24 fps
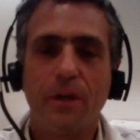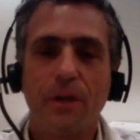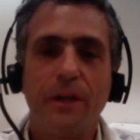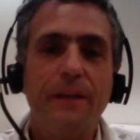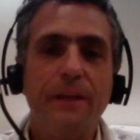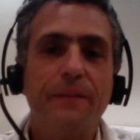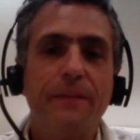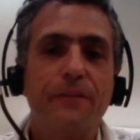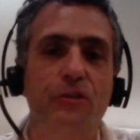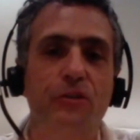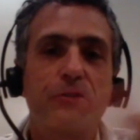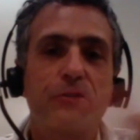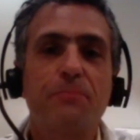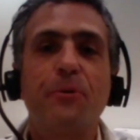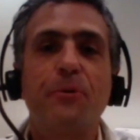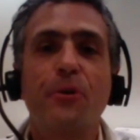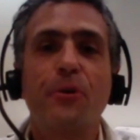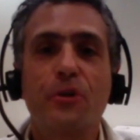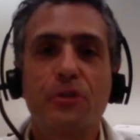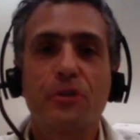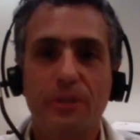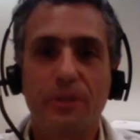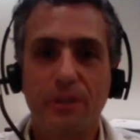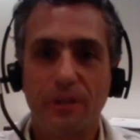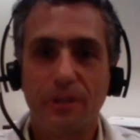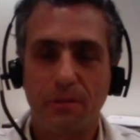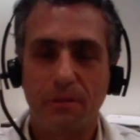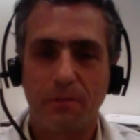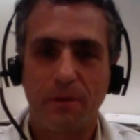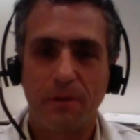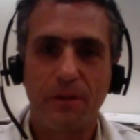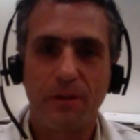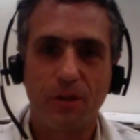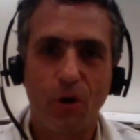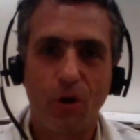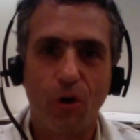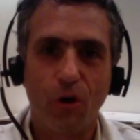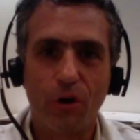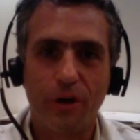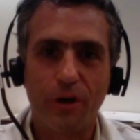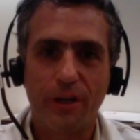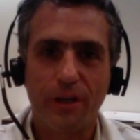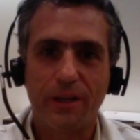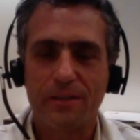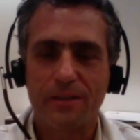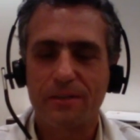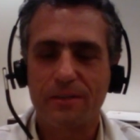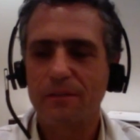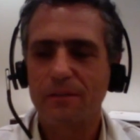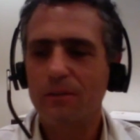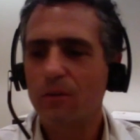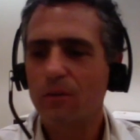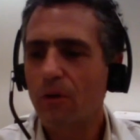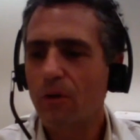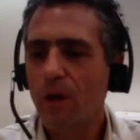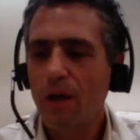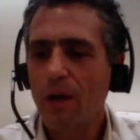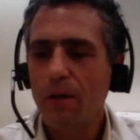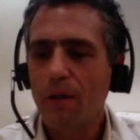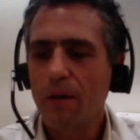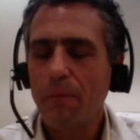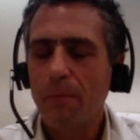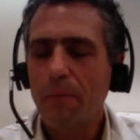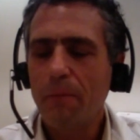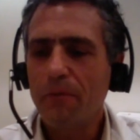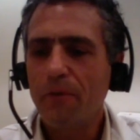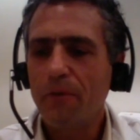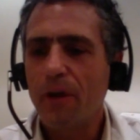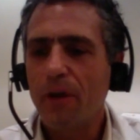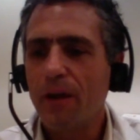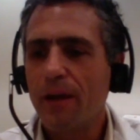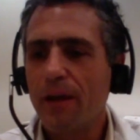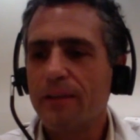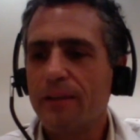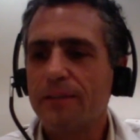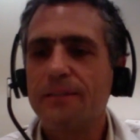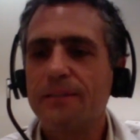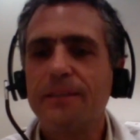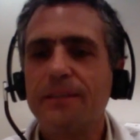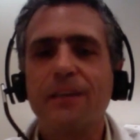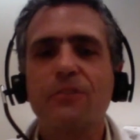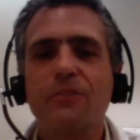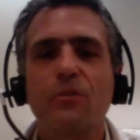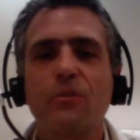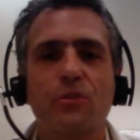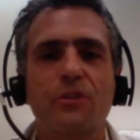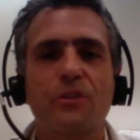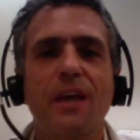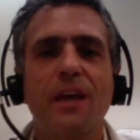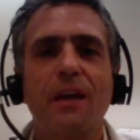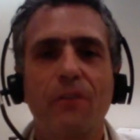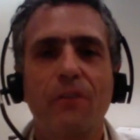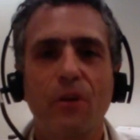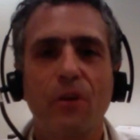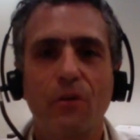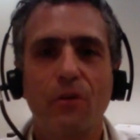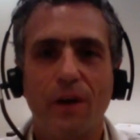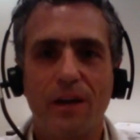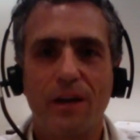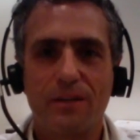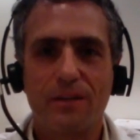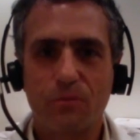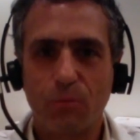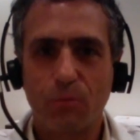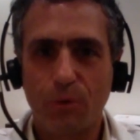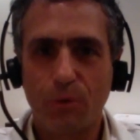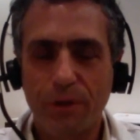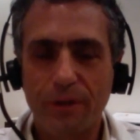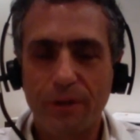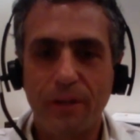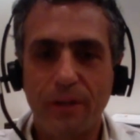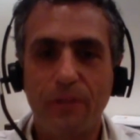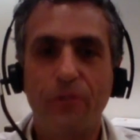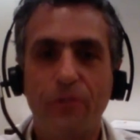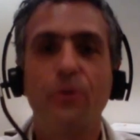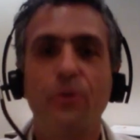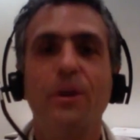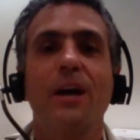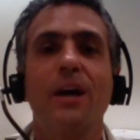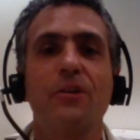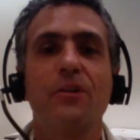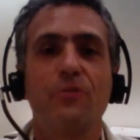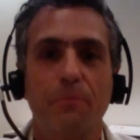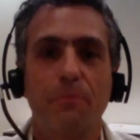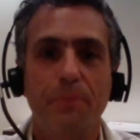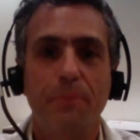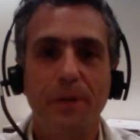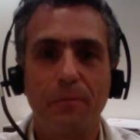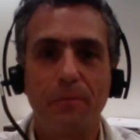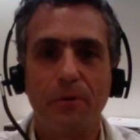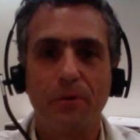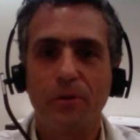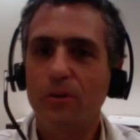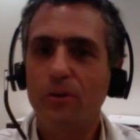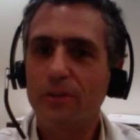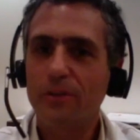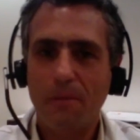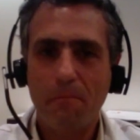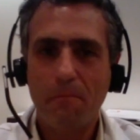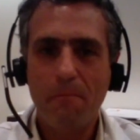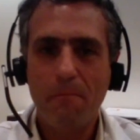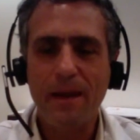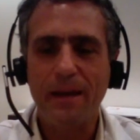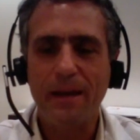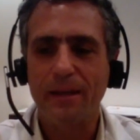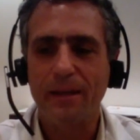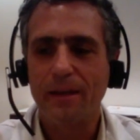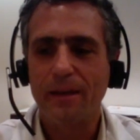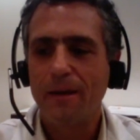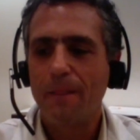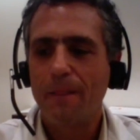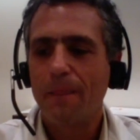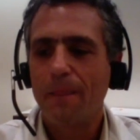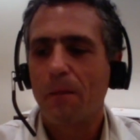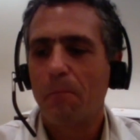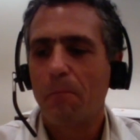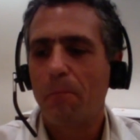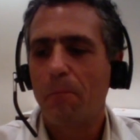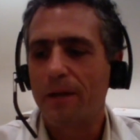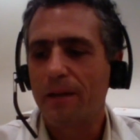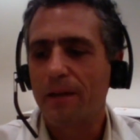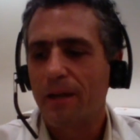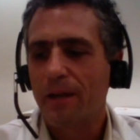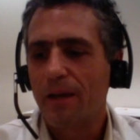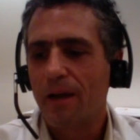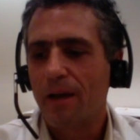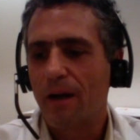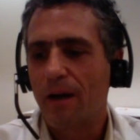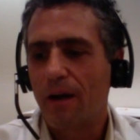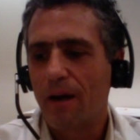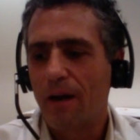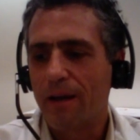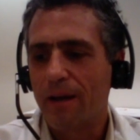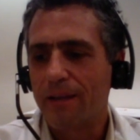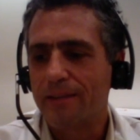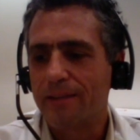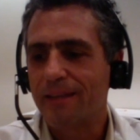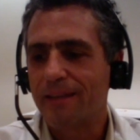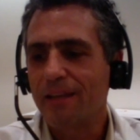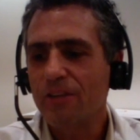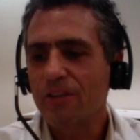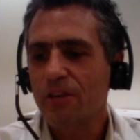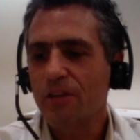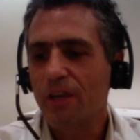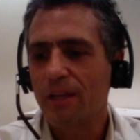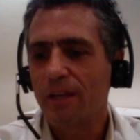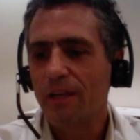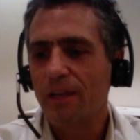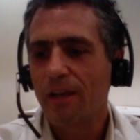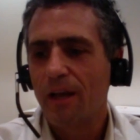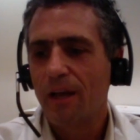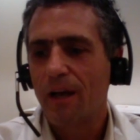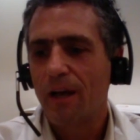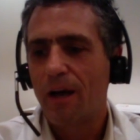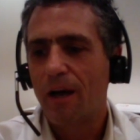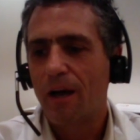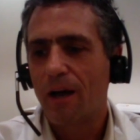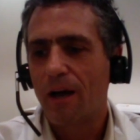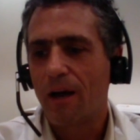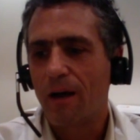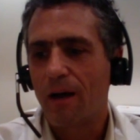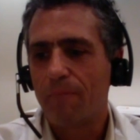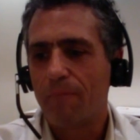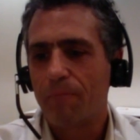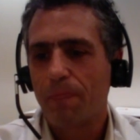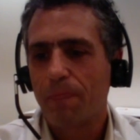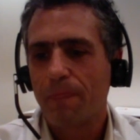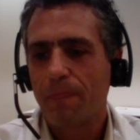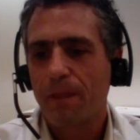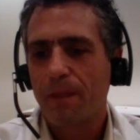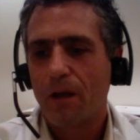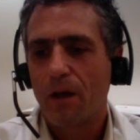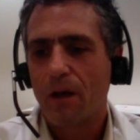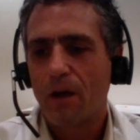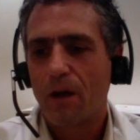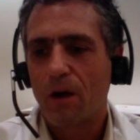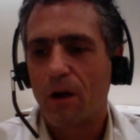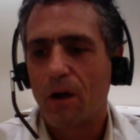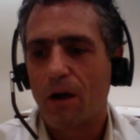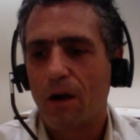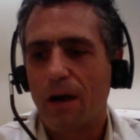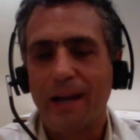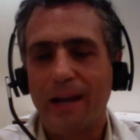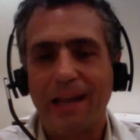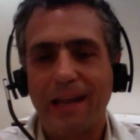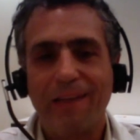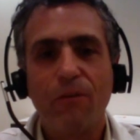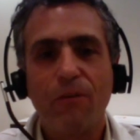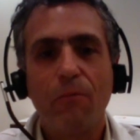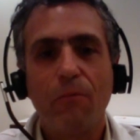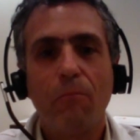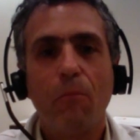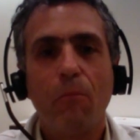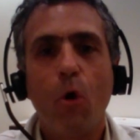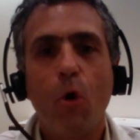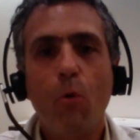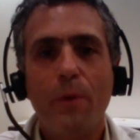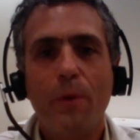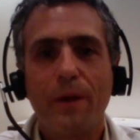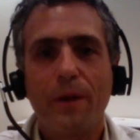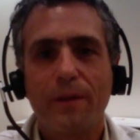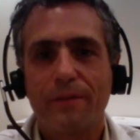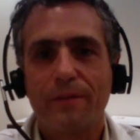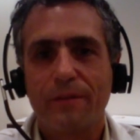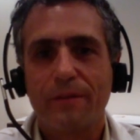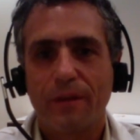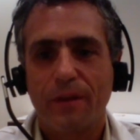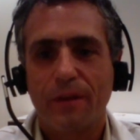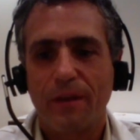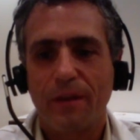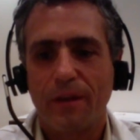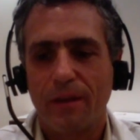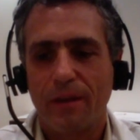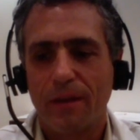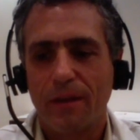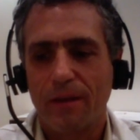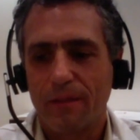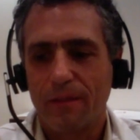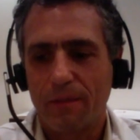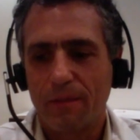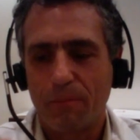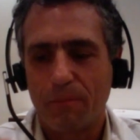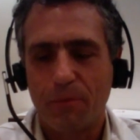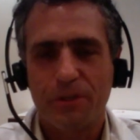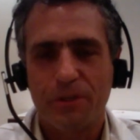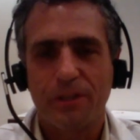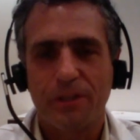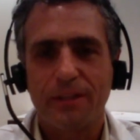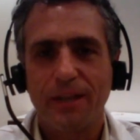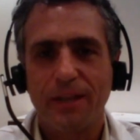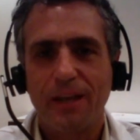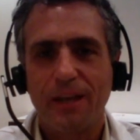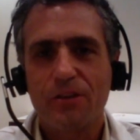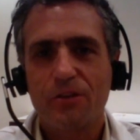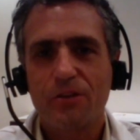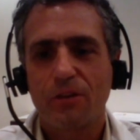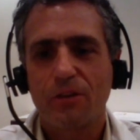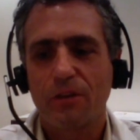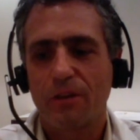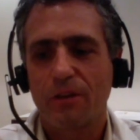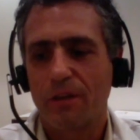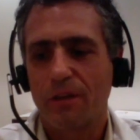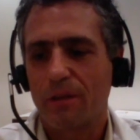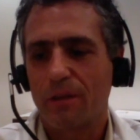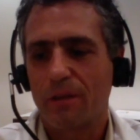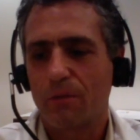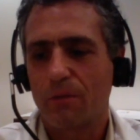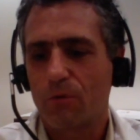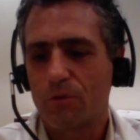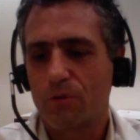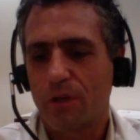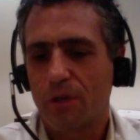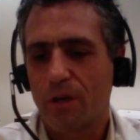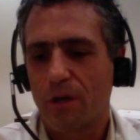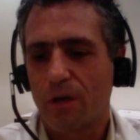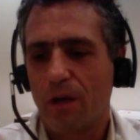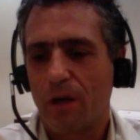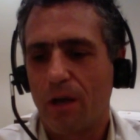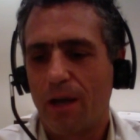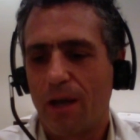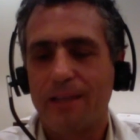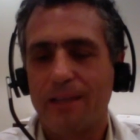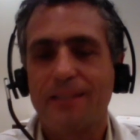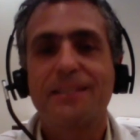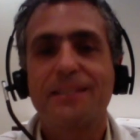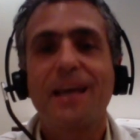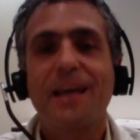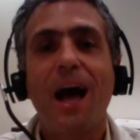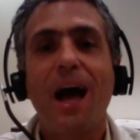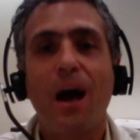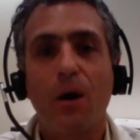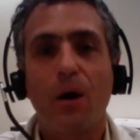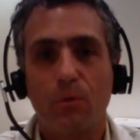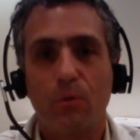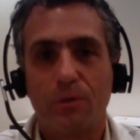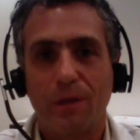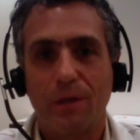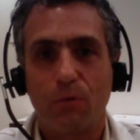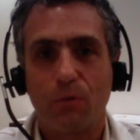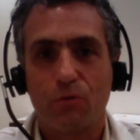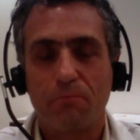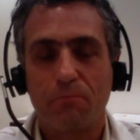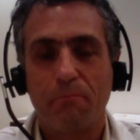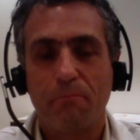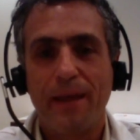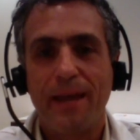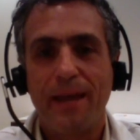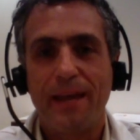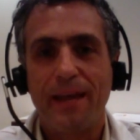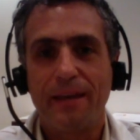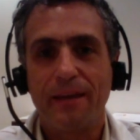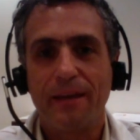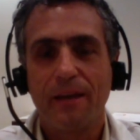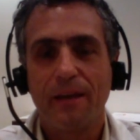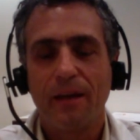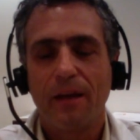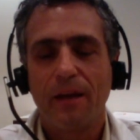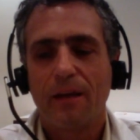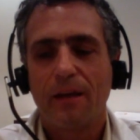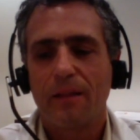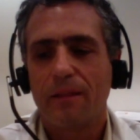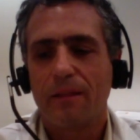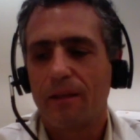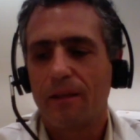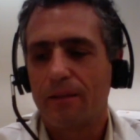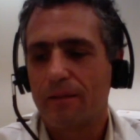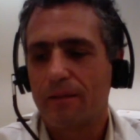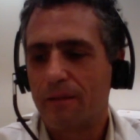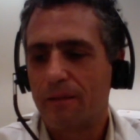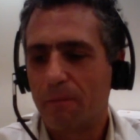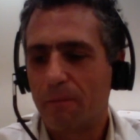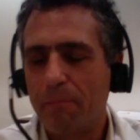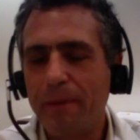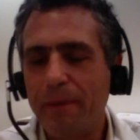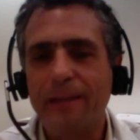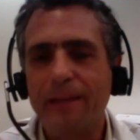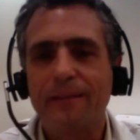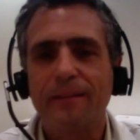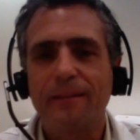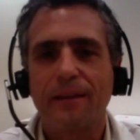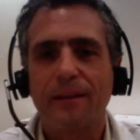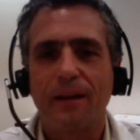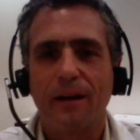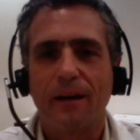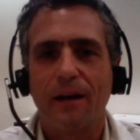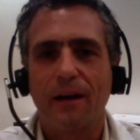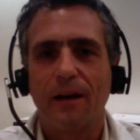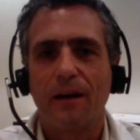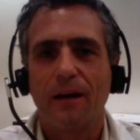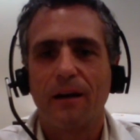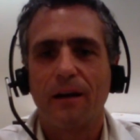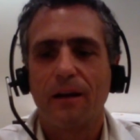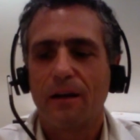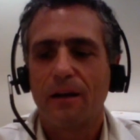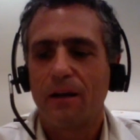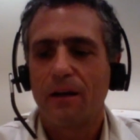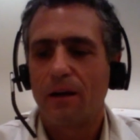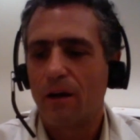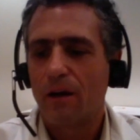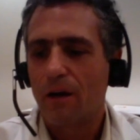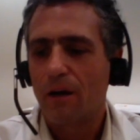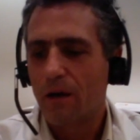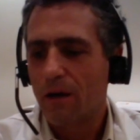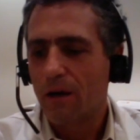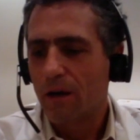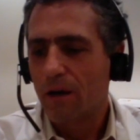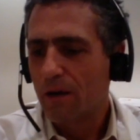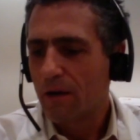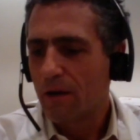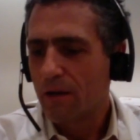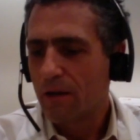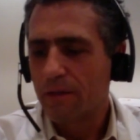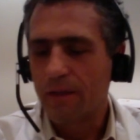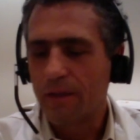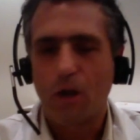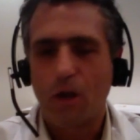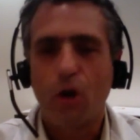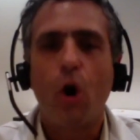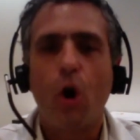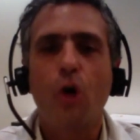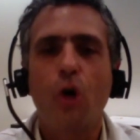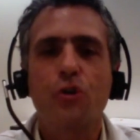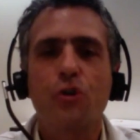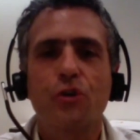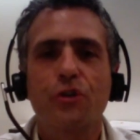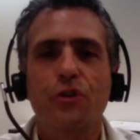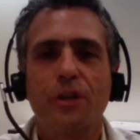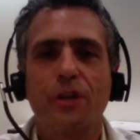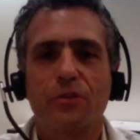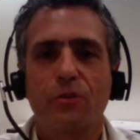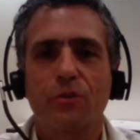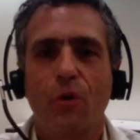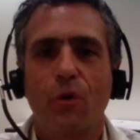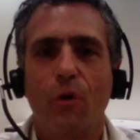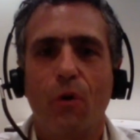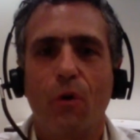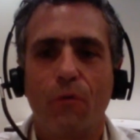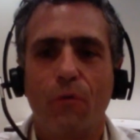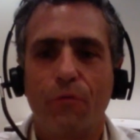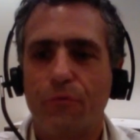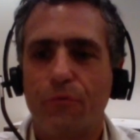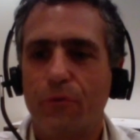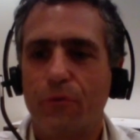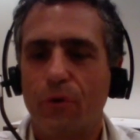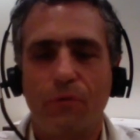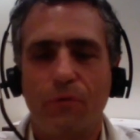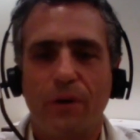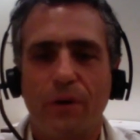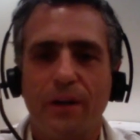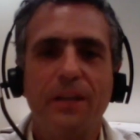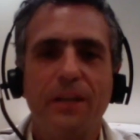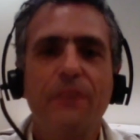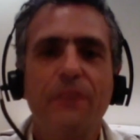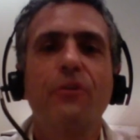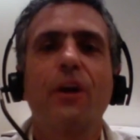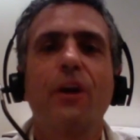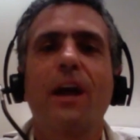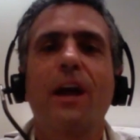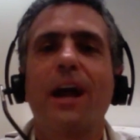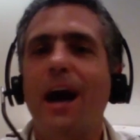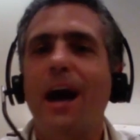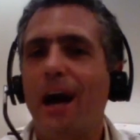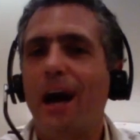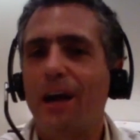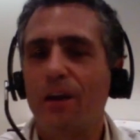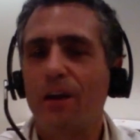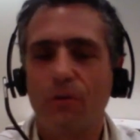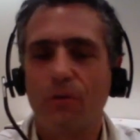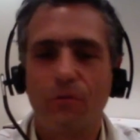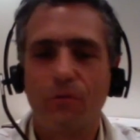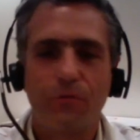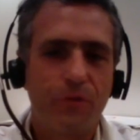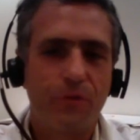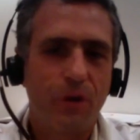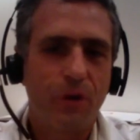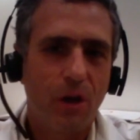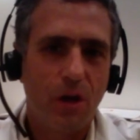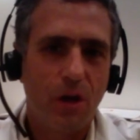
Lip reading: interspersed in the audience, maybe 6 or 7 of us within the 300 people, not that many, but essentially at a given moment in the presentation, there was a sound that was made that depicted the consciousness of a different kind of